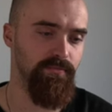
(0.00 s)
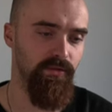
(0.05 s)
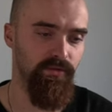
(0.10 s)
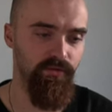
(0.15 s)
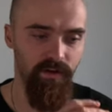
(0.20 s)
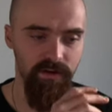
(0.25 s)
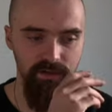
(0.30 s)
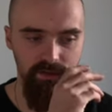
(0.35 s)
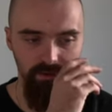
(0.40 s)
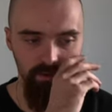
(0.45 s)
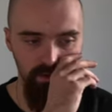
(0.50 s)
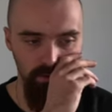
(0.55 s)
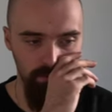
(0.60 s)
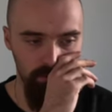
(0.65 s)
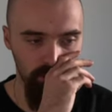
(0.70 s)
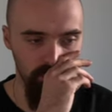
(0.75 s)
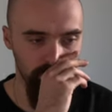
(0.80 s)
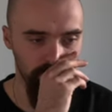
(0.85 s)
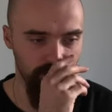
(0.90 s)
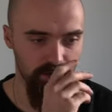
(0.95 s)
Professional
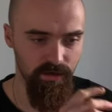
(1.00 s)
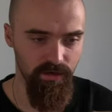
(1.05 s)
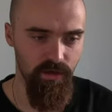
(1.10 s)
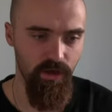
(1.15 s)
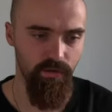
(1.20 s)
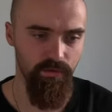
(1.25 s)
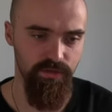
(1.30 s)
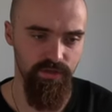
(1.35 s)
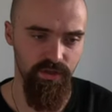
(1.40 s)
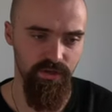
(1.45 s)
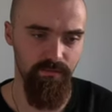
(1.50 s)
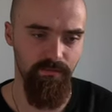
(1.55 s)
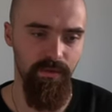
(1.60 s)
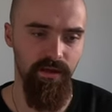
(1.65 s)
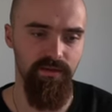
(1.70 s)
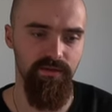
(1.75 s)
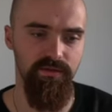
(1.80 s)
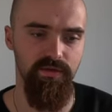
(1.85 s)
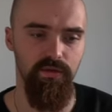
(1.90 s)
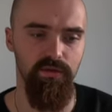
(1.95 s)
Diploma in Coaching and
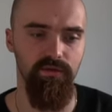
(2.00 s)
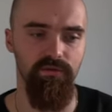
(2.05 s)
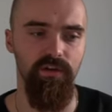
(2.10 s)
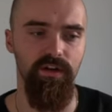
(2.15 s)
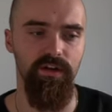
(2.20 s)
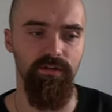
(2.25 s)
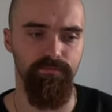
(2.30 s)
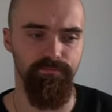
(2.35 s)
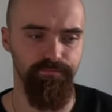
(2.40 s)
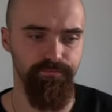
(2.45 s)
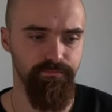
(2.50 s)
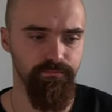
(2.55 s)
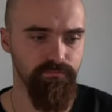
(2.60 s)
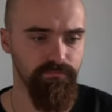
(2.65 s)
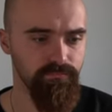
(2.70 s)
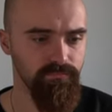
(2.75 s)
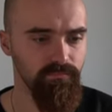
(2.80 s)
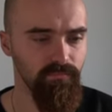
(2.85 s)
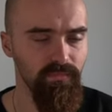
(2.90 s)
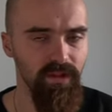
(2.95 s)
Mentoring,
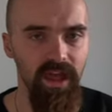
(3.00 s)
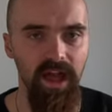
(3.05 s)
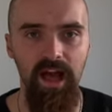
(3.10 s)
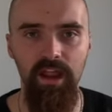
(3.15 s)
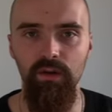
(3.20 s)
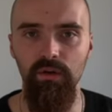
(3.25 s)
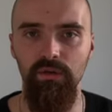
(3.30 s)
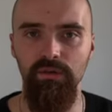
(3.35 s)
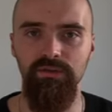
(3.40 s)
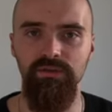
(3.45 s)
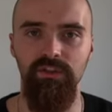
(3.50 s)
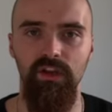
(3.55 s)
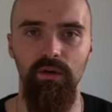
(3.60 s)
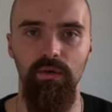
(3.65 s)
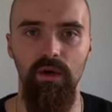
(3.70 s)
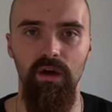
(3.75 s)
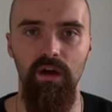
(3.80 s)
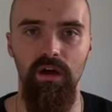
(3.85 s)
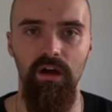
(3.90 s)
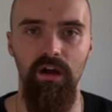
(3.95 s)
and
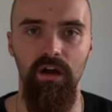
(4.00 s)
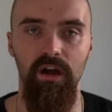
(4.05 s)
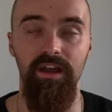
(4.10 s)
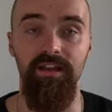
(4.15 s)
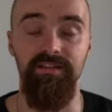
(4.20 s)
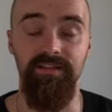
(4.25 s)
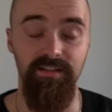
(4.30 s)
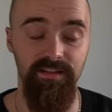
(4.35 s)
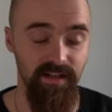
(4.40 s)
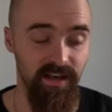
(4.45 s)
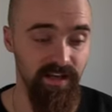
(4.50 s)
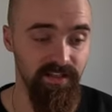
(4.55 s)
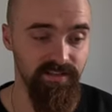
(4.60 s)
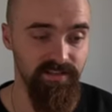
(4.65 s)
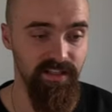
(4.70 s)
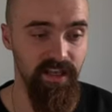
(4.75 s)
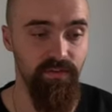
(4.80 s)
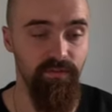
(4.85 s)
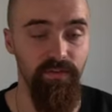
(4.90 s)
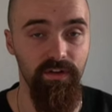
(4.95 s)
also it is
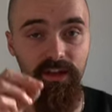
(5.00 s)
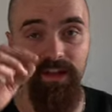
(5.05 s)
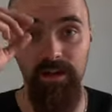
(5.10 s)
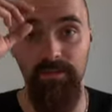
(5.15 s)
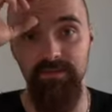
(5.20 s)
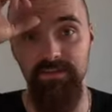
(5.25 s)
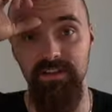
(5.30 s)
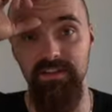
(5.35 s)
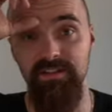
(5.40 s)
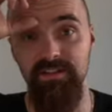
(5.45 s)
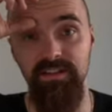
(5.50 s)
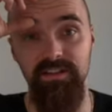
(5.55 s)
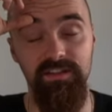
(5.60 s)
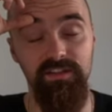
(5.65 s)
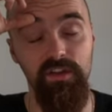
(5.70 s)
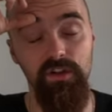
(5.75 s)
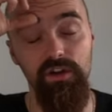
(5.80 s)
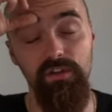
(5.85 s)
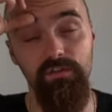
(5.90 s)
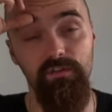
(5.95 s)
ICF and EMCC
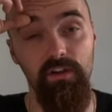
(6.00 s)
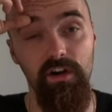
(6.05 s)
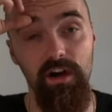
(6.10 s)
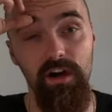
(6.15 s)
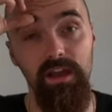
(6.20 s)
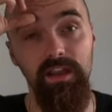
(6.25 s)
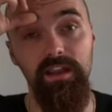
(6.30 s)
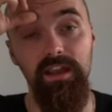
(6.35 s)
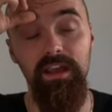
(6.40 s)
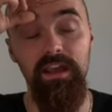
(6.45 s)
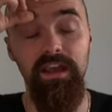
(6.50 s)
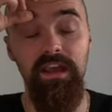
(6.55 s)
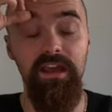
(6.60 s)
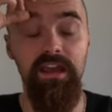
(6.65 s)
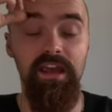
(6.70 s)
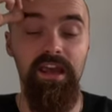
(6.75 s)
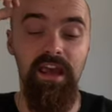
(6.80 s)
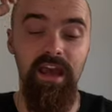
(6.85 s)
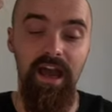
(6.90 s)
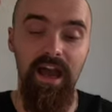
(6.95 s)
certified,
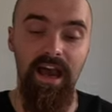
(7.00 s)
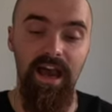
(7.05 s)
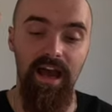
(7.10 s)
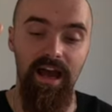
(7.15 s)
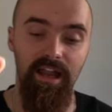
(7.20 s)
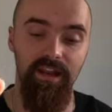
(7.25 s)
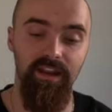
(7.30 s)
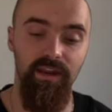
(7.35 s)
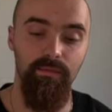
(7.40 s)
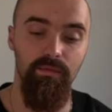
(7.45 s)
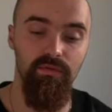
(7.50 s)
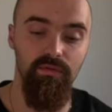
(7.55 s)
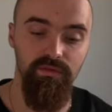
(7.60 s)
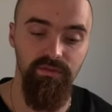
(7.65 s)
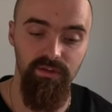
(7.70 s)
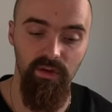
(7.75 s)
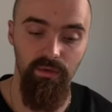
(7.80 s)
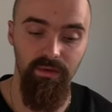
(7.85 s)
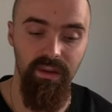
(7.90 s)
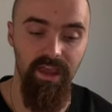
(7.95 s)
and I'm
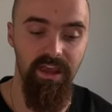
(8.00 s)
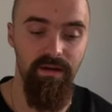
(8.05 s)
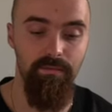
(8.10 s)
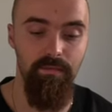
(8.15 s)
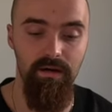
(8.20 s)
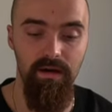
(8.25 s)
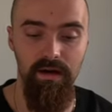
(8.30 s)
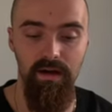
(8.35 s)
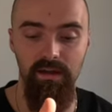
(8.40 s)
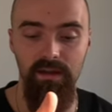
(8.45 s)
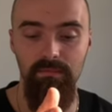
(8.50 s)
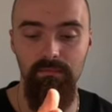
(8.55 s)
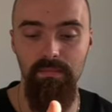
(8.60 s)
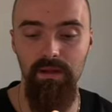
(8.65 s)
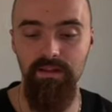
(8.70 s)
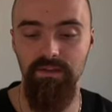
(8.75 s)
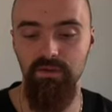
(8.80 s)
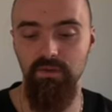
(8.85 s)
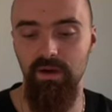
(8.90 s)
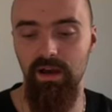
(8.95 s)
also getting my
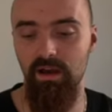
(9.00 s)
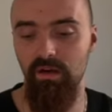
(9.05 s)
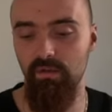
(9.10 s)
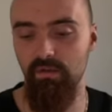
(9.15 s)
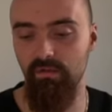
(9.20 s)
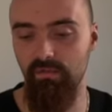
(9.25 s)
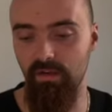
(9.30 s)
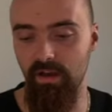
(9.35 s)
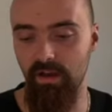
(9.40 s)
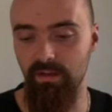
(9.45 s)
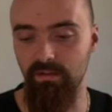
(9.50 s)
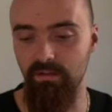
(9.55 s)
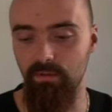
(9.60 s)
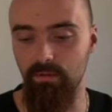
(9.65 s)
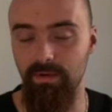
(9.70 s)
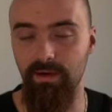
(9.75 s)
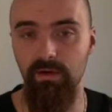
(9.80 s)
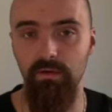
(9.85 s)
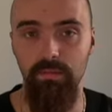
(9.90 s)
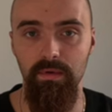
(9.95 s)
mental health and
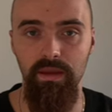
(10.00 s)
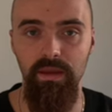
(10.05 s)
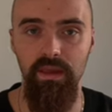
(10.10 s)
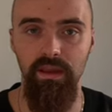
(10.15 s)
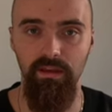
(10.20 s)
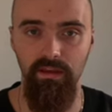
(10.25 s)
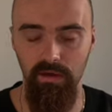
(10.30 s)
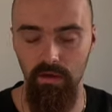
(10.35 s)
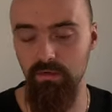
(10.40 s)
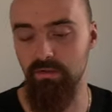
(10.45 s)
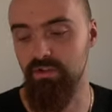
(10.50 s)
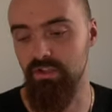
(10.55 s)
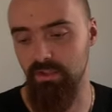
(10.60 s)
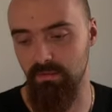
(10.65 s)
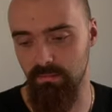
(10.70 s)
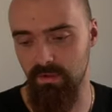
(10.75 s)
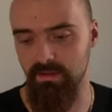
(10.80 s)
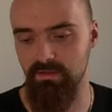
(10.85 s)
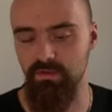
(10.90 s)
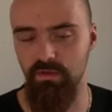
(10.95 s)
well-being coaching
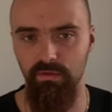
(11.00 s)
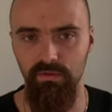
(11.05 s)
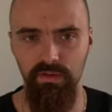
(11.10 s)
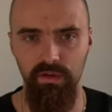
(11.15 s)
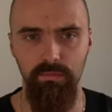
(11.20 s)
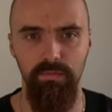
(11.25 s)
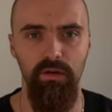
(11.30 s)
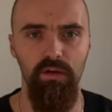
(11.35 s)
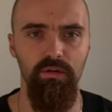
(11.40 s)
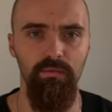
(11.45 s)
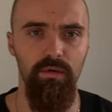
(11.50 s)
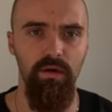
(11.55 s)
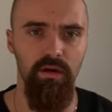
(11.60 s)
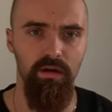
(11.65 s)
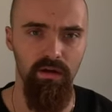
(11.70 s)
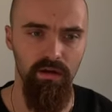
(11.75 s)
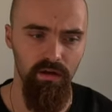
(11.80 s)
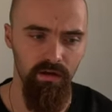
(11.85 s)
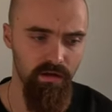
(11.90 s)
and mentoring diploma